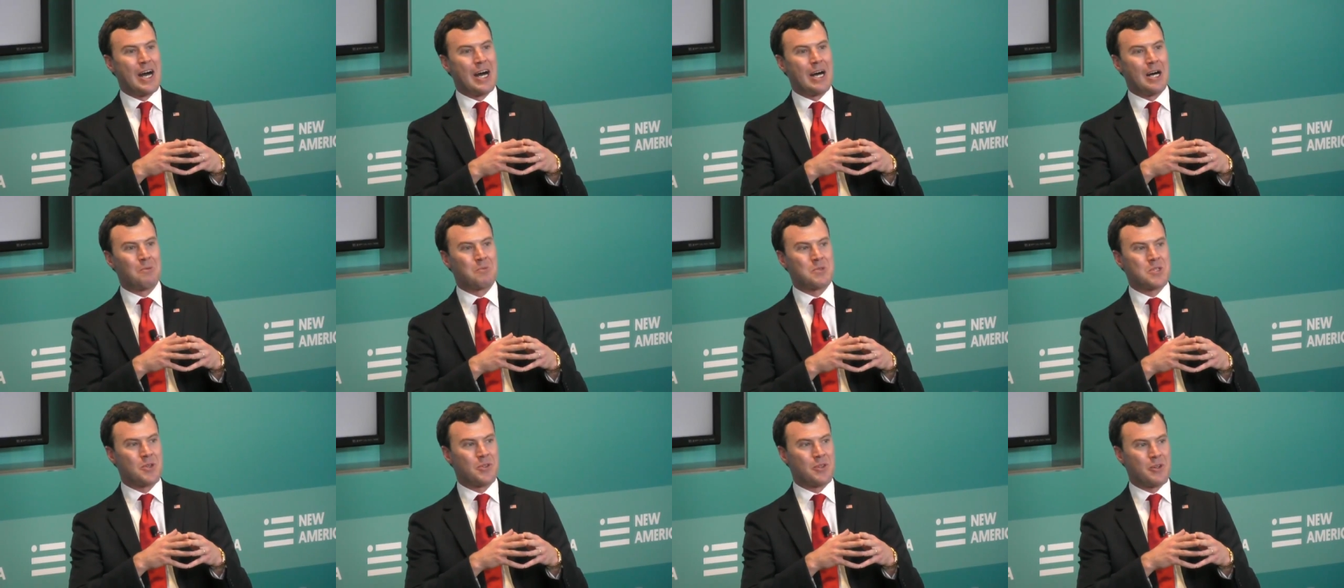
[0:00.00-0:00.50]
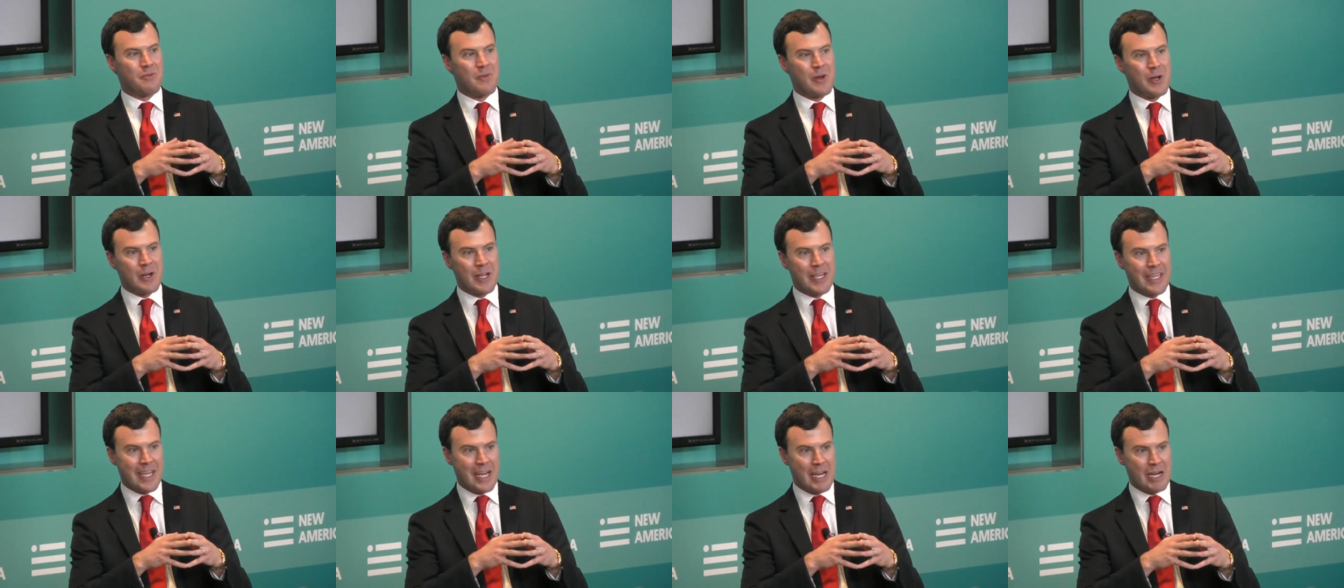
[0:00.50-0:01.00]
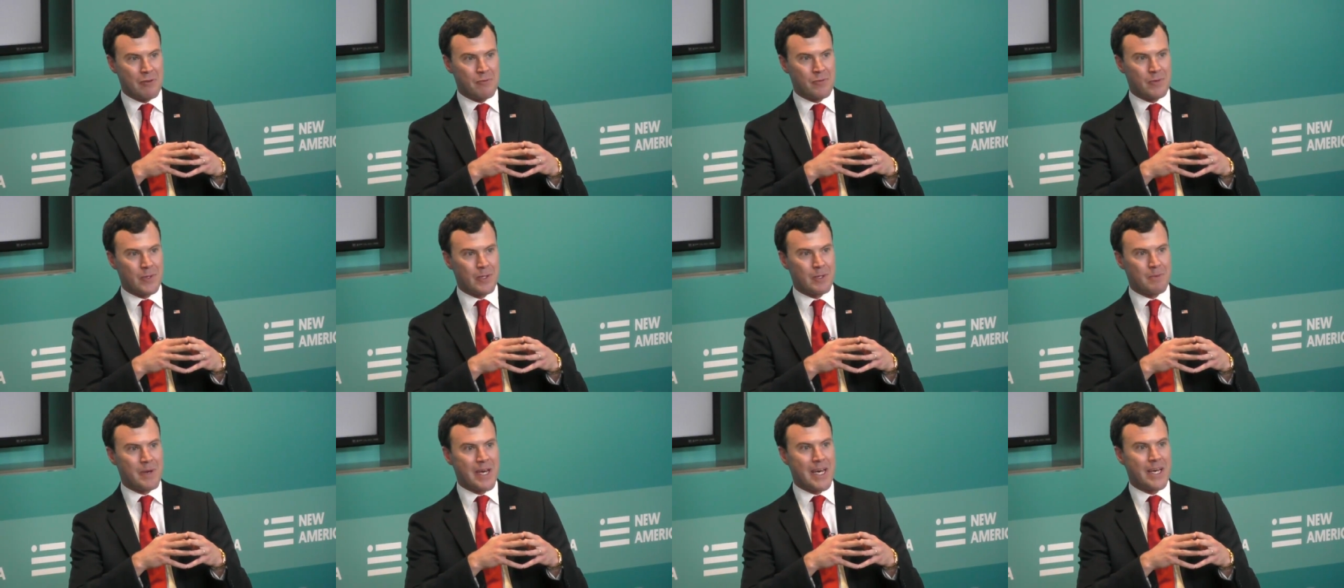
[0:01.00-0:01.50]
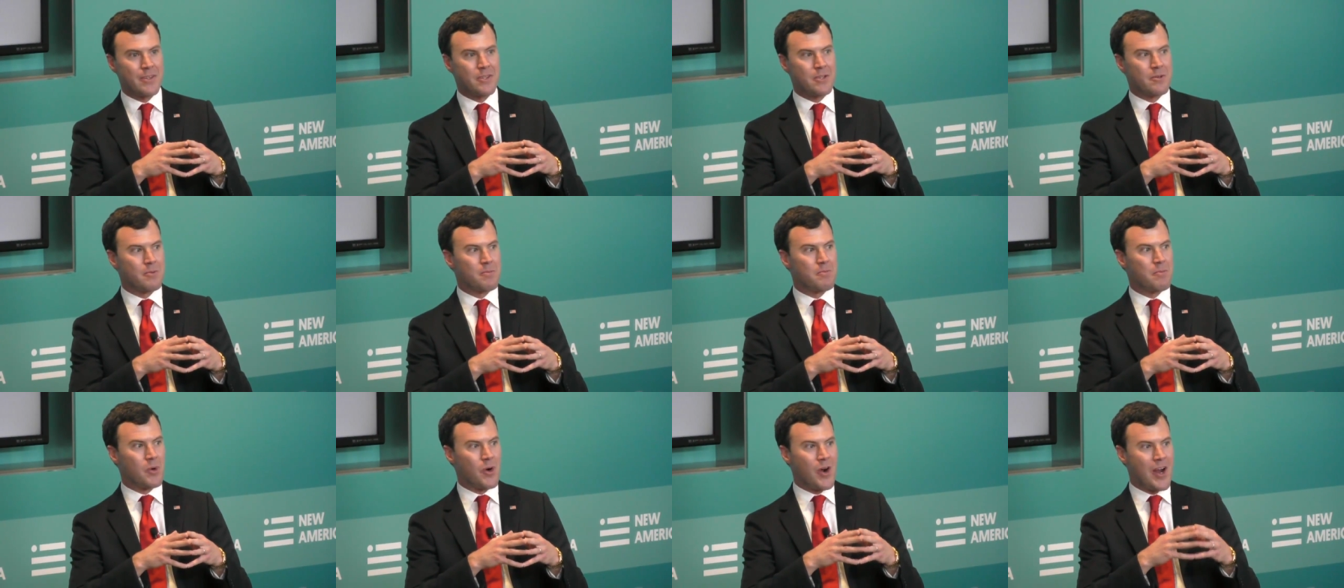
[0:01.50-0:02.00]
Um, so they're very careful about
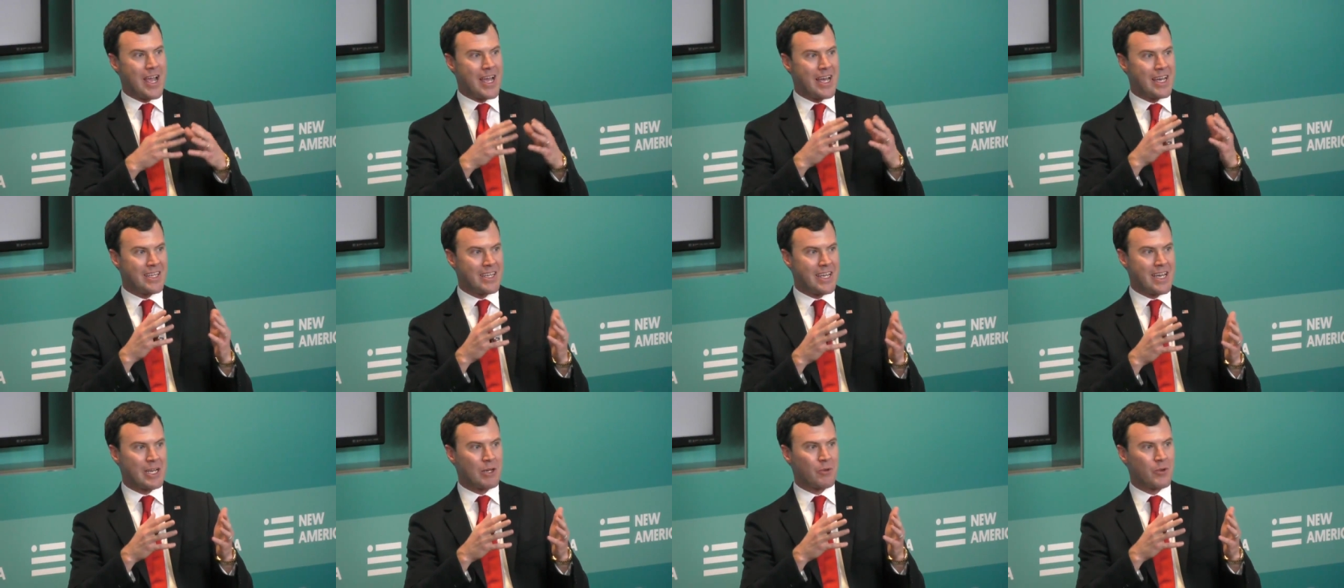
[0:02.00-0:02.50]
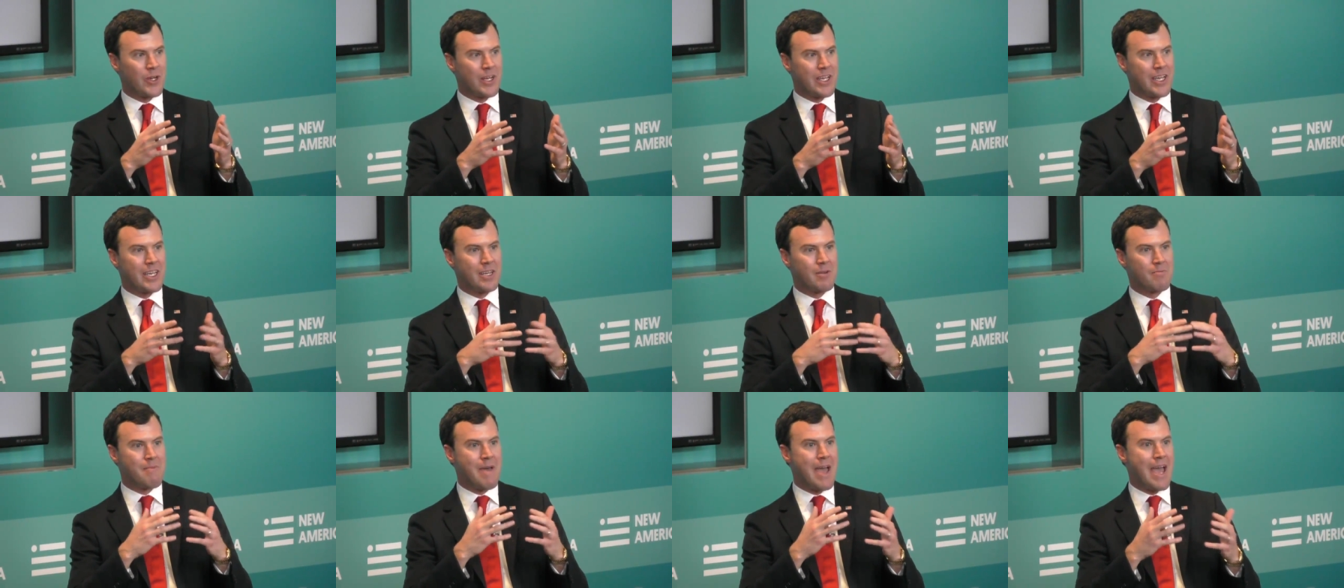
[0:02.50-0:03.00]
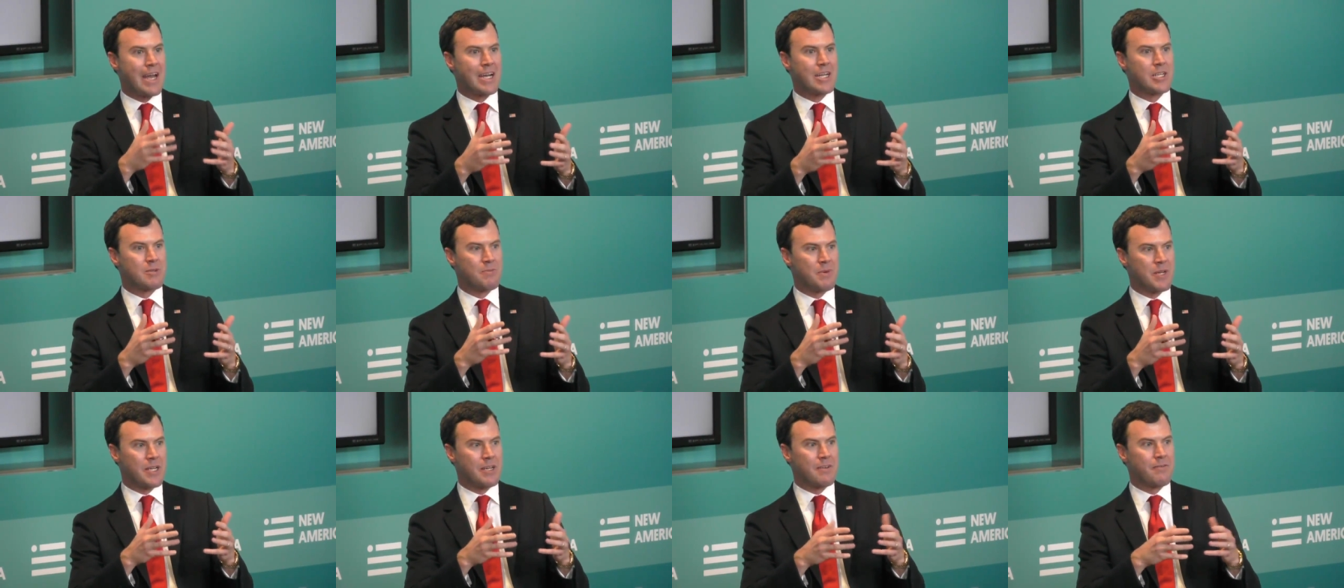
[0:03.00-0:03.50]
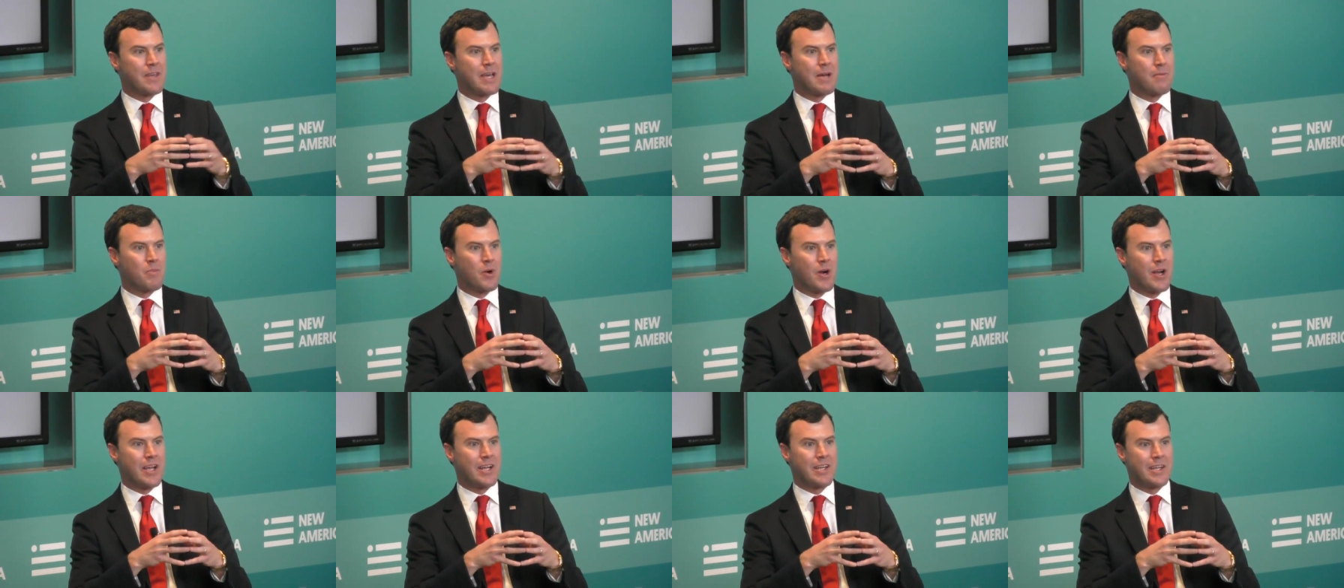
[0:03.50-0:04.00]
their brand equity and management of
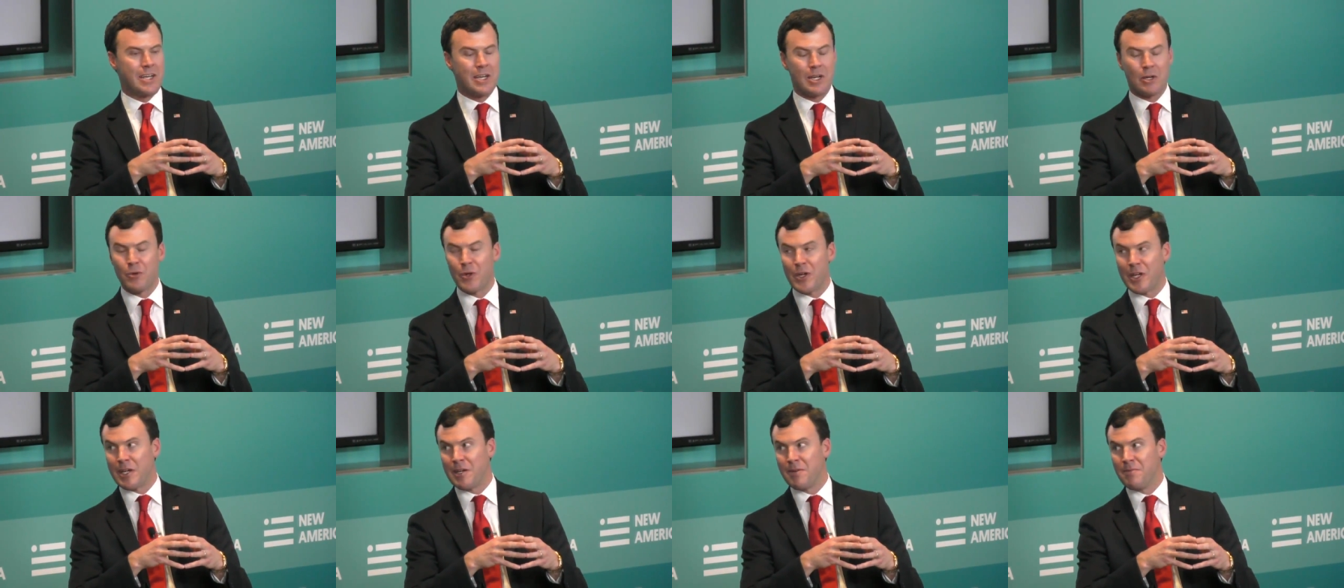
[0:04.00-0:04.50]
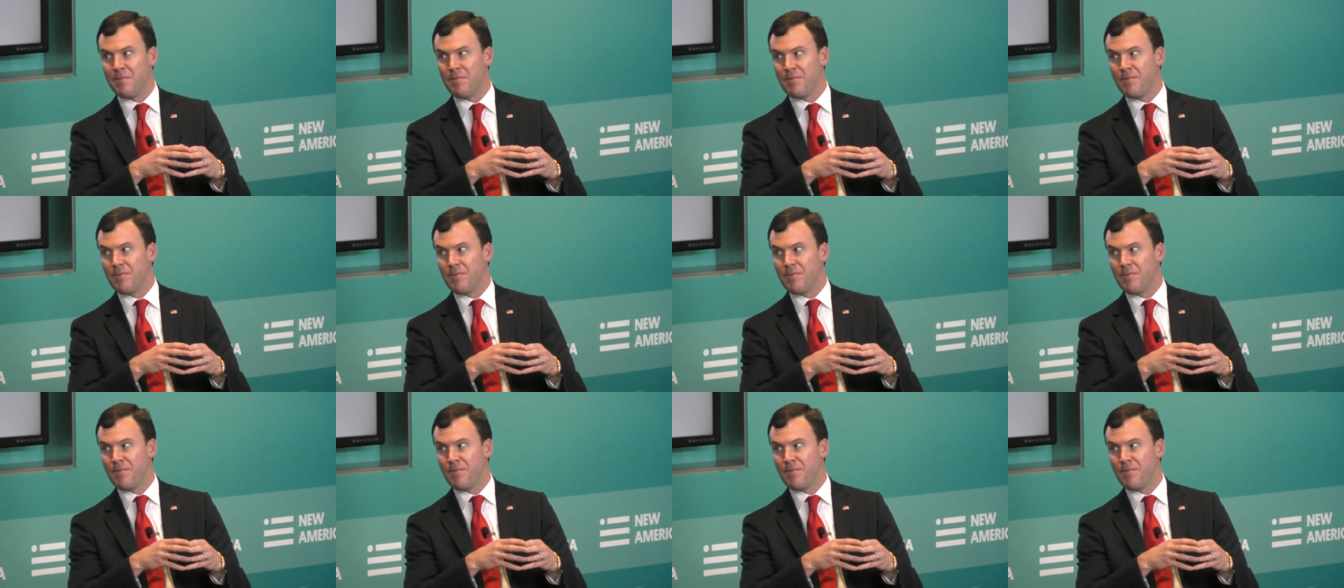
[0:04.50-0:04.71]
that brand equity.